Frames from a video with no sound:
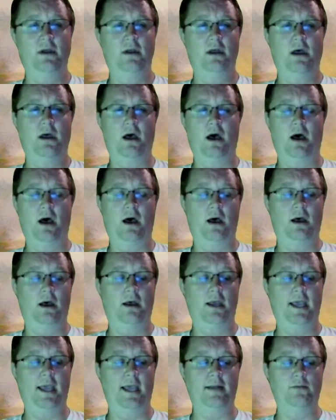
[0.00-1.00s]
uh,
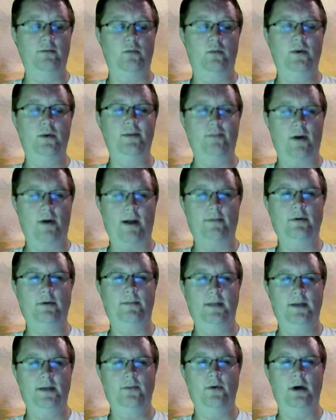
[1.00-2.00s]
and we
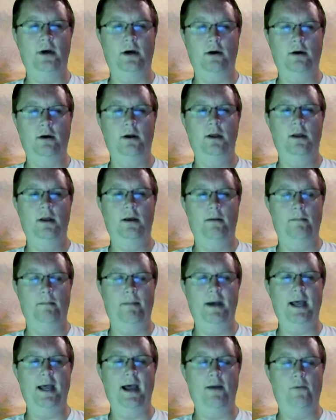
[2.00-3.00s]
probably will.
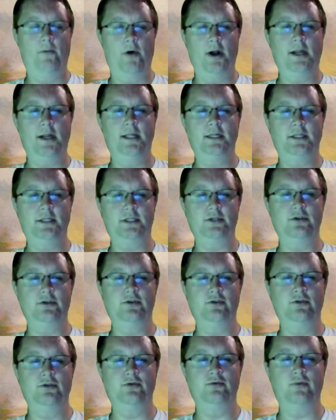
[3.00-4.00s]
But I wanted
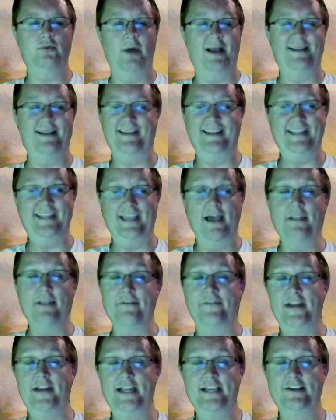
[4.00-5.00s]
to, in the other
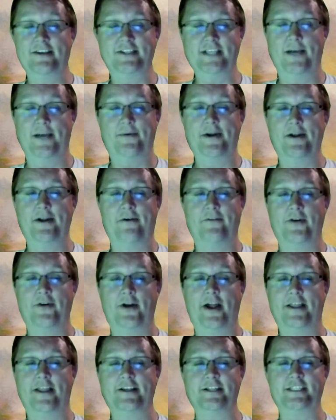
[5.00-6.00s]
videos, I went over
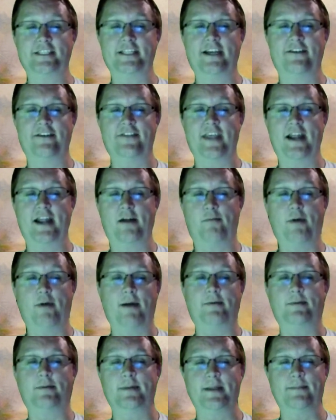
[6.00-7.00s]
other stuff that I'll
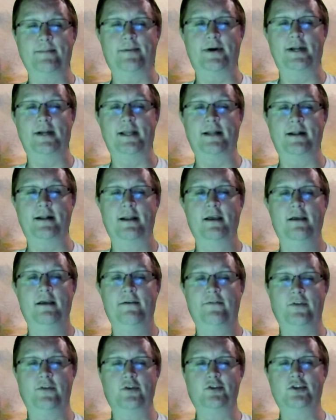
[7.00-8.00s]
probably put in
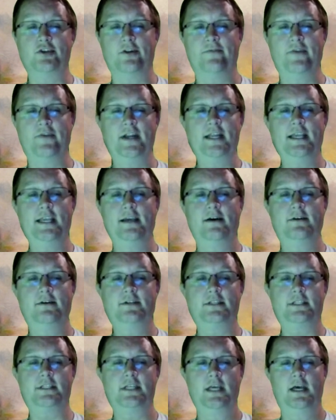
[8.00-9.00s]
future
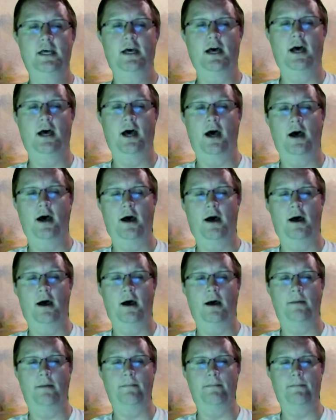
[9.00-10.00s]
videos.
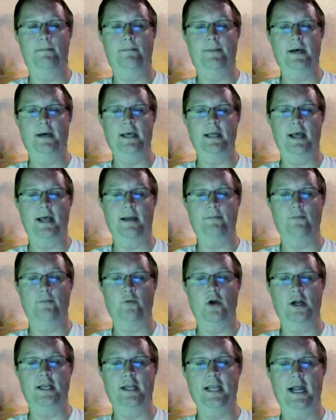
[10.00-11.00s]
Um, but I'm
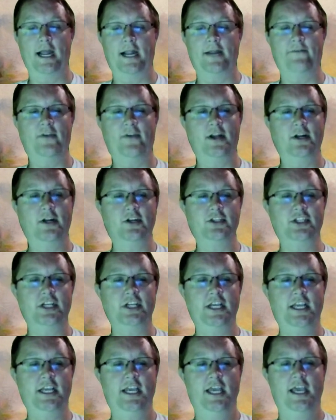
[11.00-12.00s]
running out of
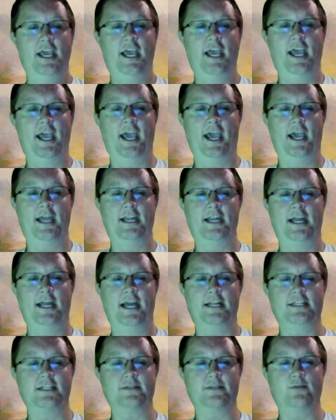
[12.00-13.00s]
energy, and I
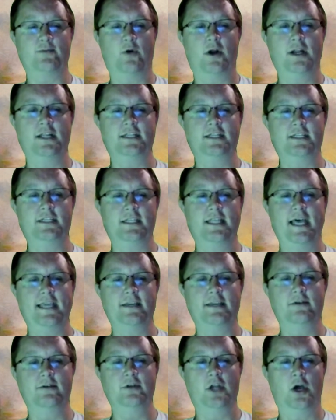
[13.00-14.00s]
just wanted to let
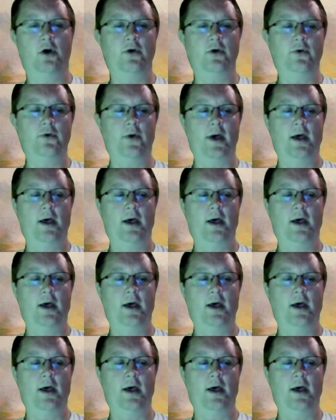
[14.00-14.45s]
you know